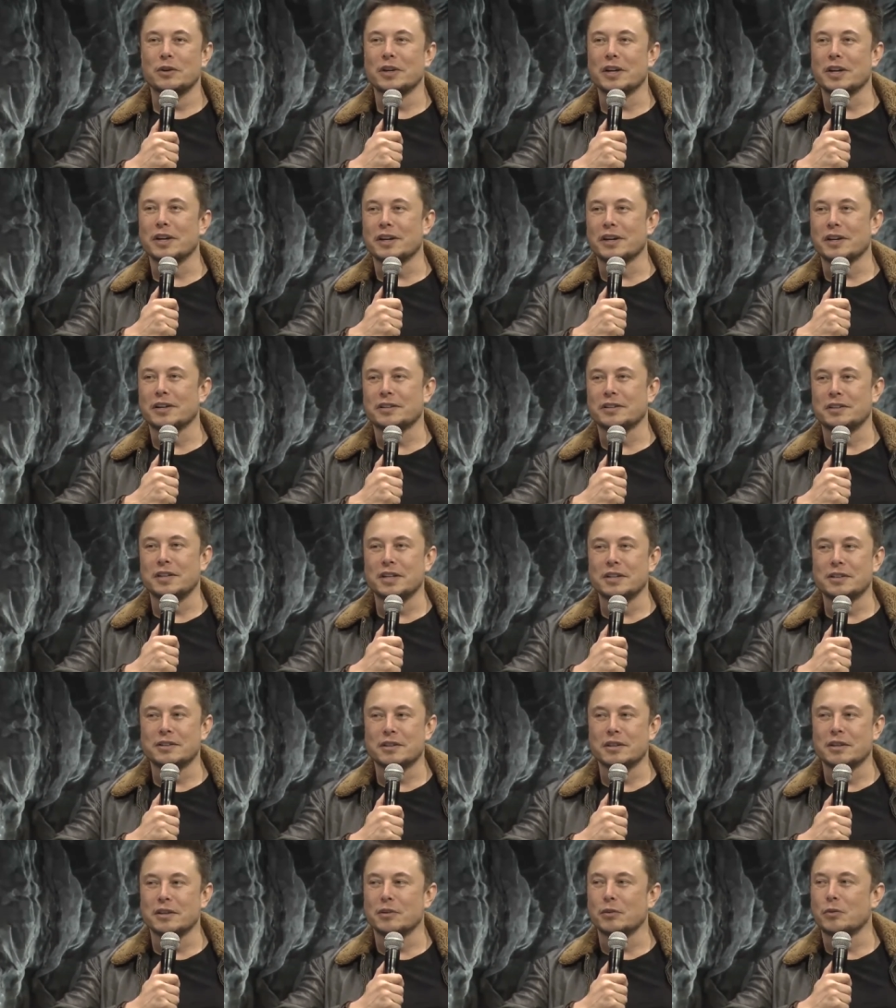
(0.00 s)
exceeds
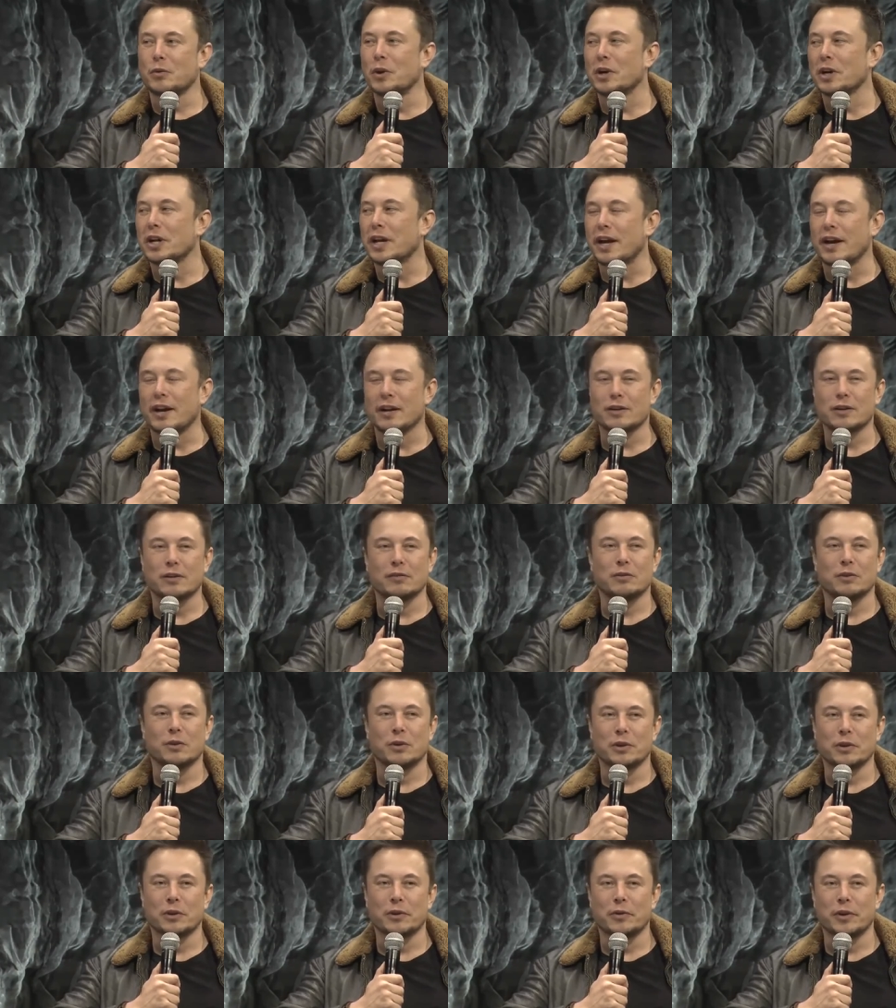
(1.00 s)
the word count of
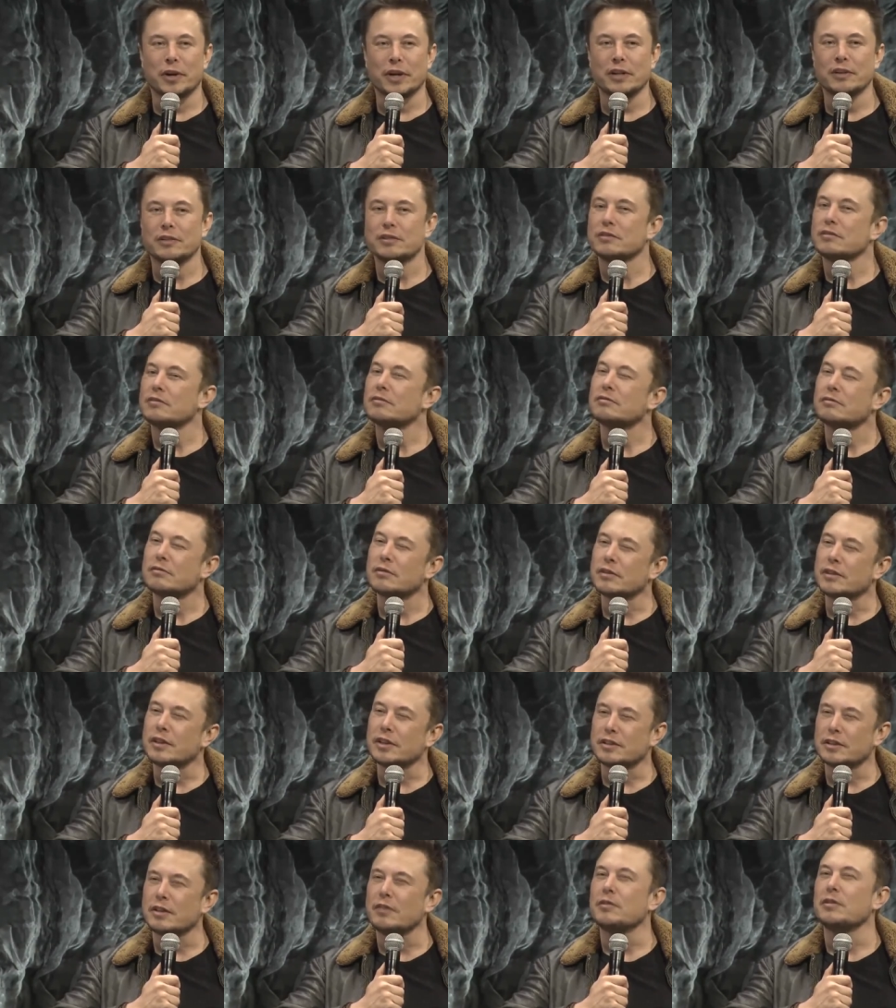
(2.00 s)
Lord of the Rings,
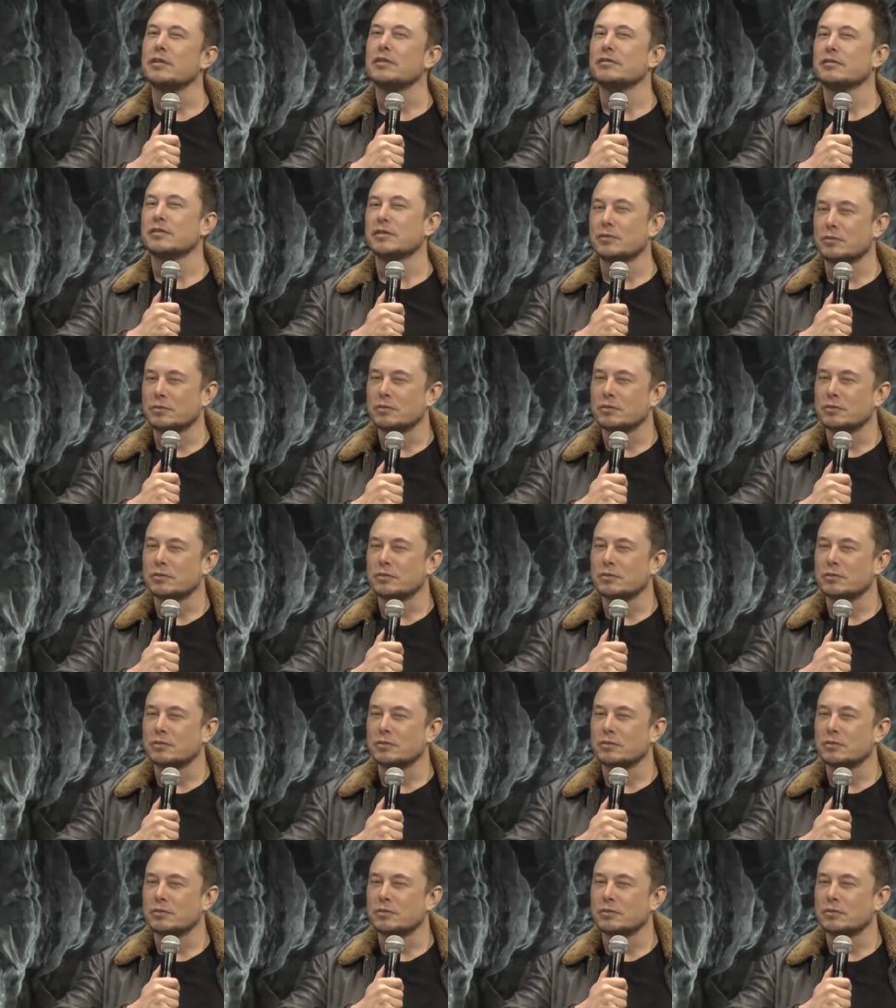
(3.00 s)
something's.